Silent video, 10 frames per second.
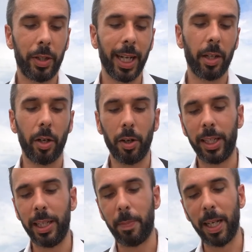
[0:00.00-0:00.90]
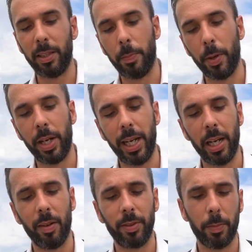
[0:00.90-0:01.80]
can't hold it by the body
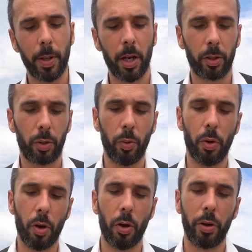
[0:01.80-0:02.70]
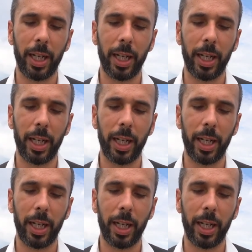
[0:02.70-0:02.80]
of the mug too long.